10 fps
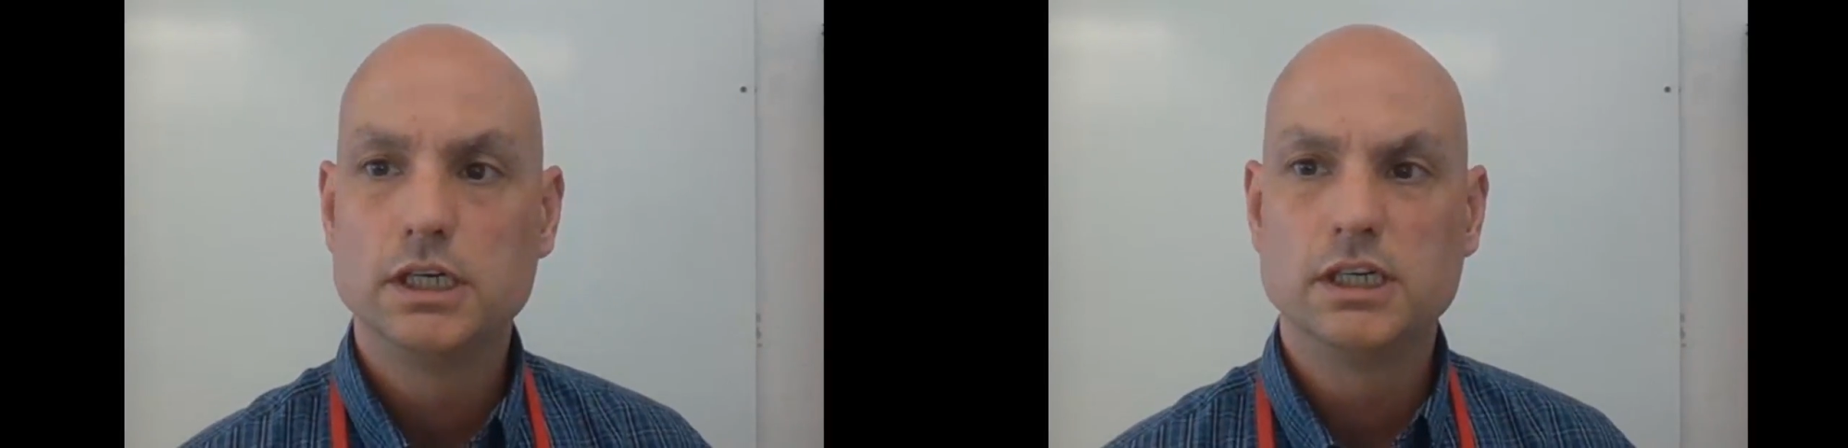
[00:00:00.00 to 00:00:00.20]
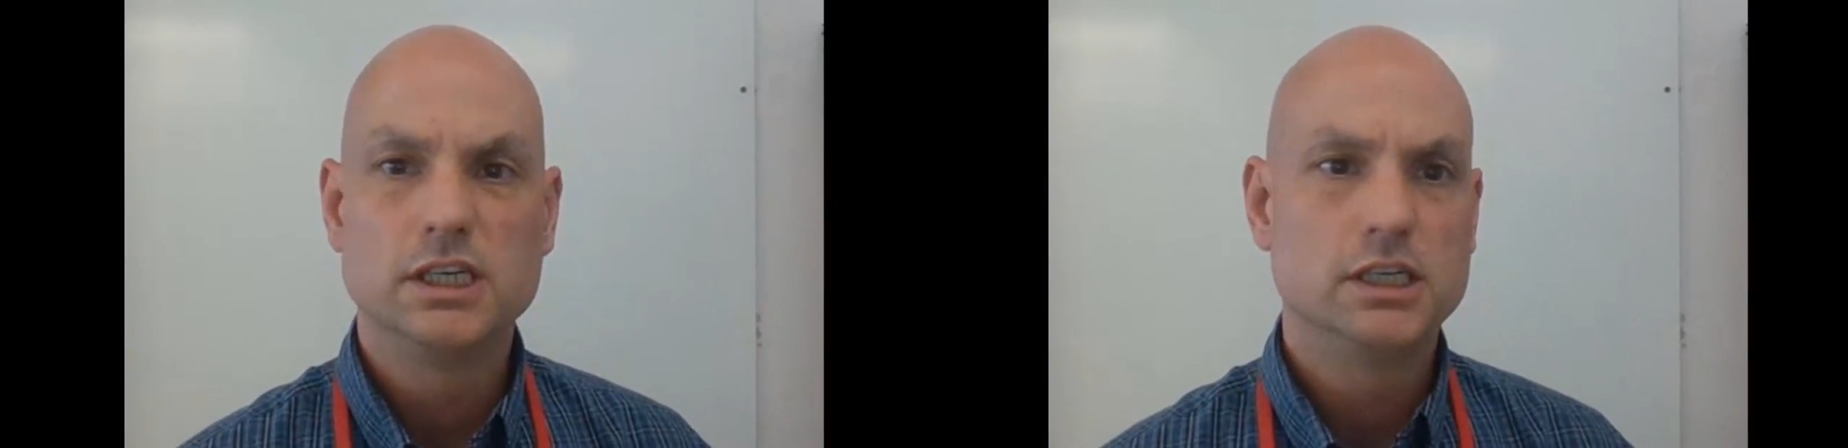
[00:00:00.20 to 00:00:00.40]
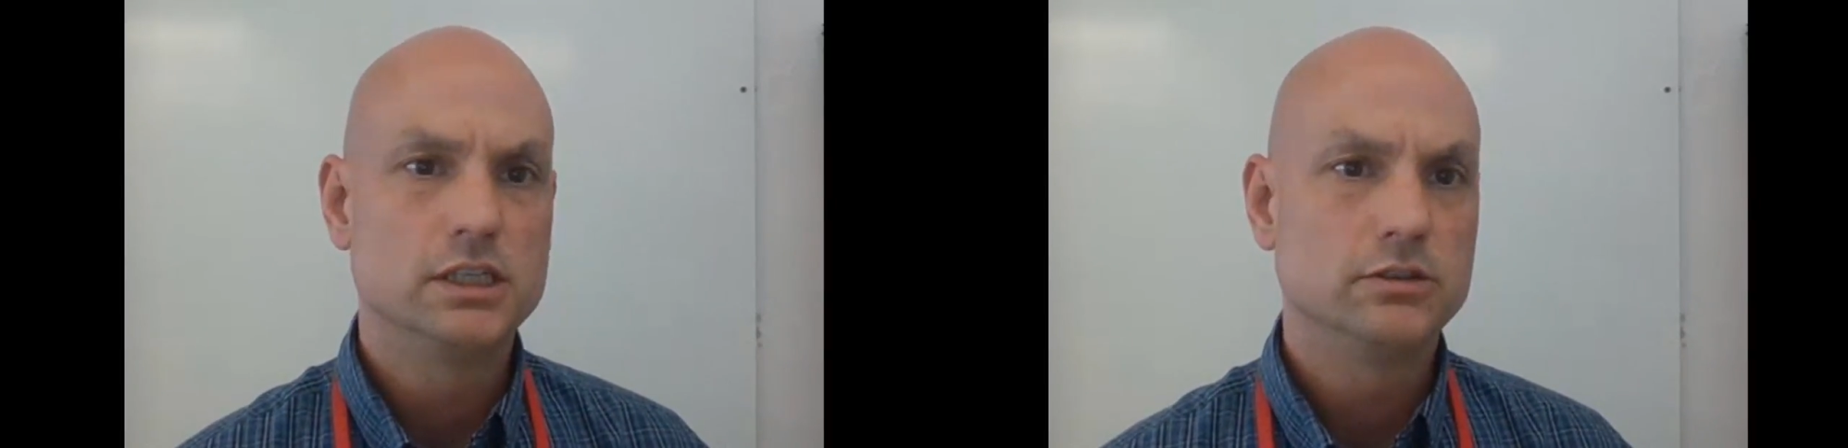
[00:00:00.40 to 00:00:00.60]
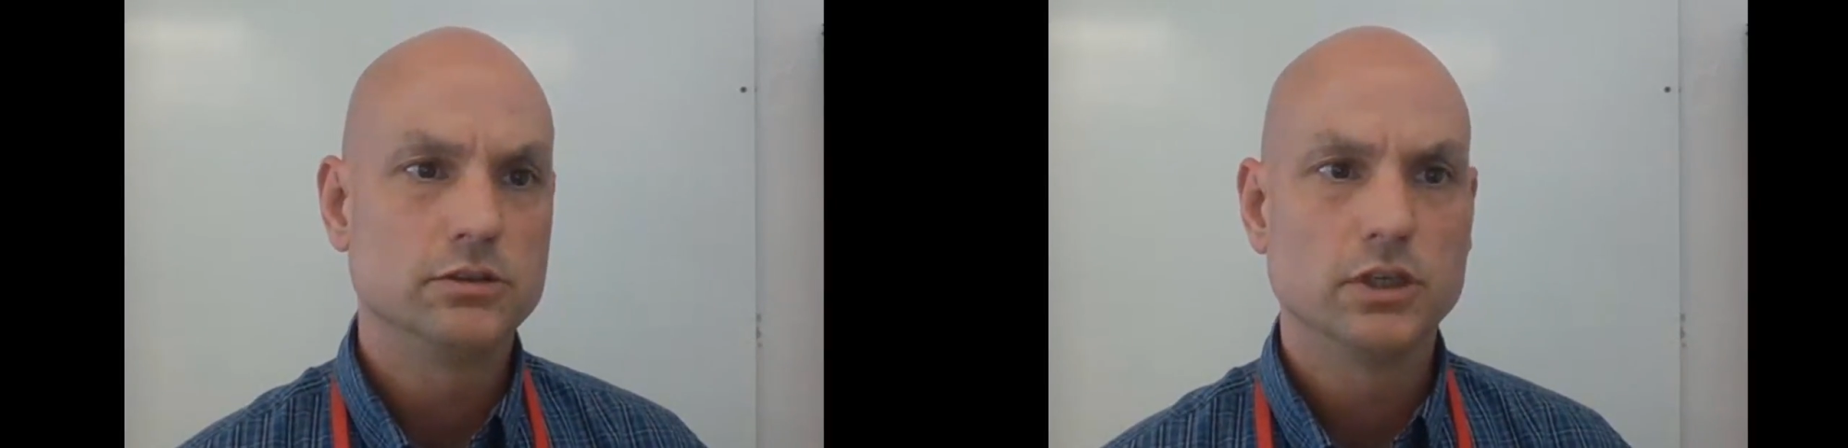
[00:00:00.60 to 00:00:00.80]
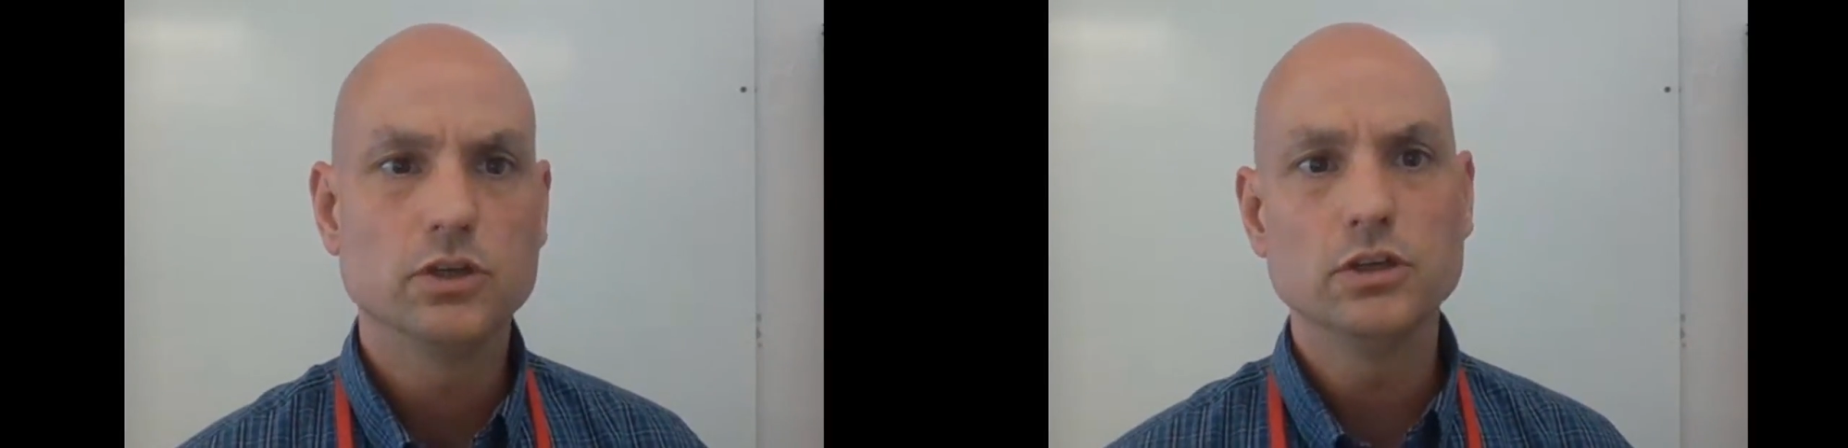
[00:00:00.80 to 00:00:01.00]

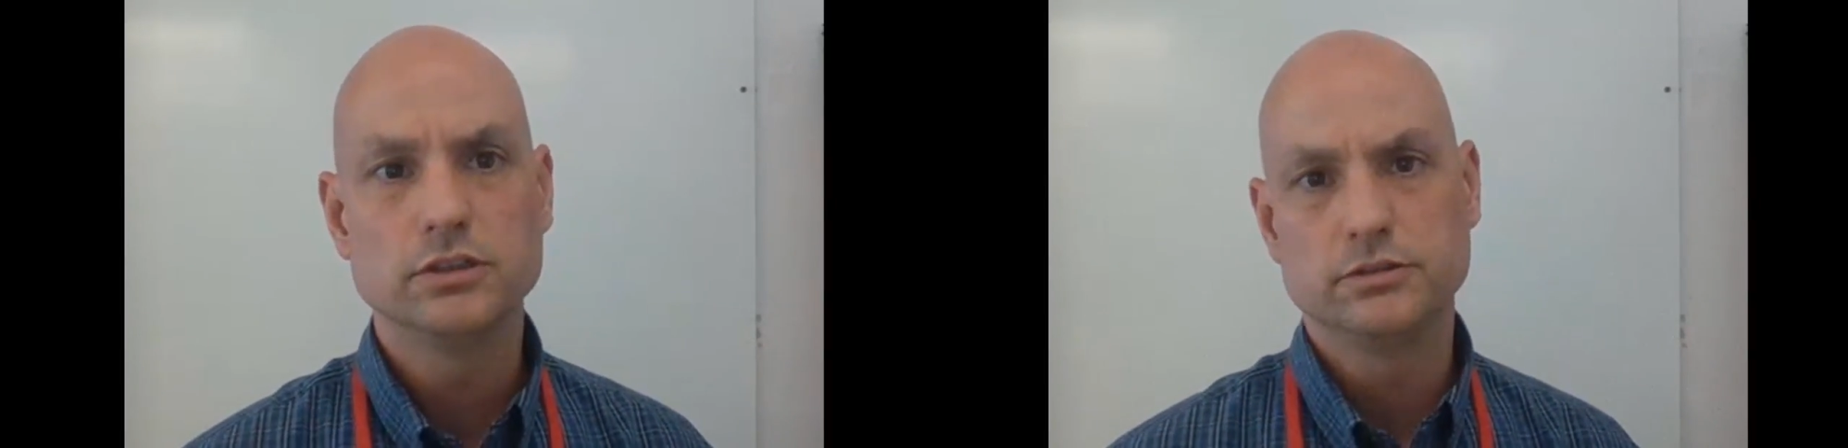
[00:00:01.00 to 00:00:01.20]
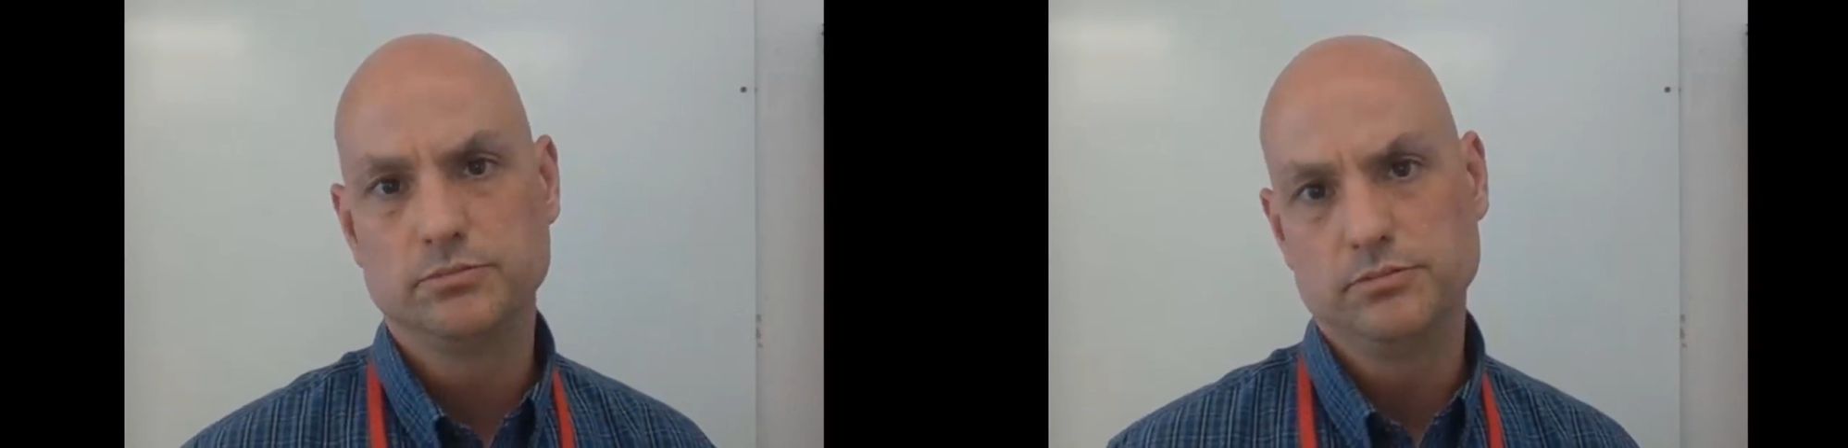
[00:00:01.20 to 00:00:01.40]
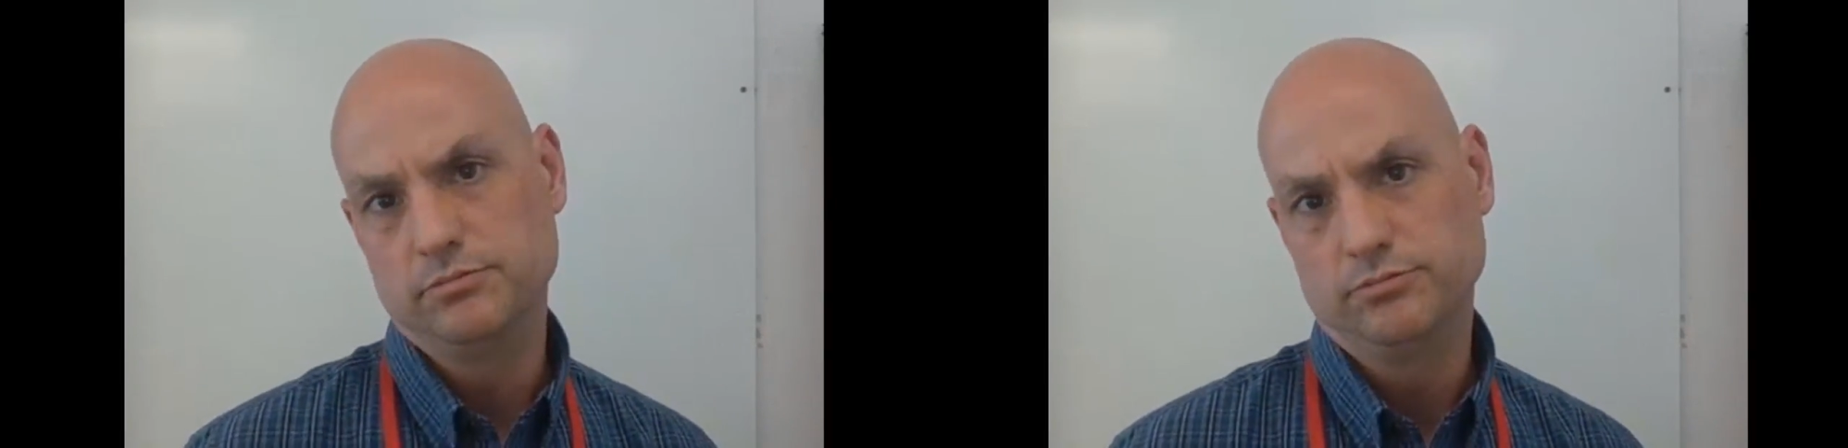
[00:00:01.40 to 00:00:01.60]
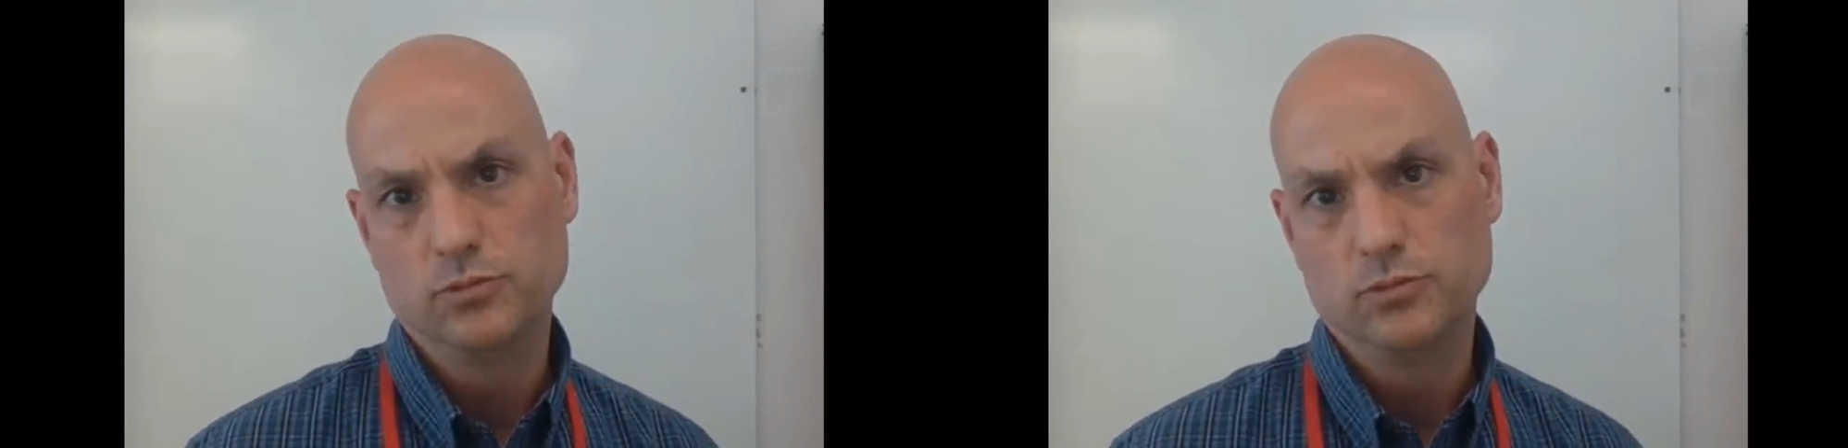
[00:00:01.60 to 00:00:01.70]
current